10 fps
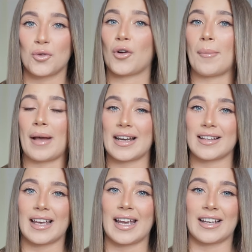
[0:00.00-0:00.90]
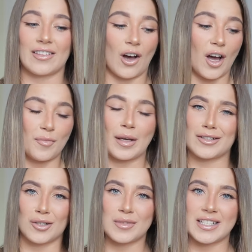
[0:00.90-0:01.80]
grab anything that I
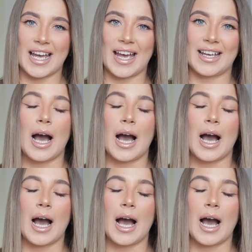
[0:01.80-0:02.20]
picked up today.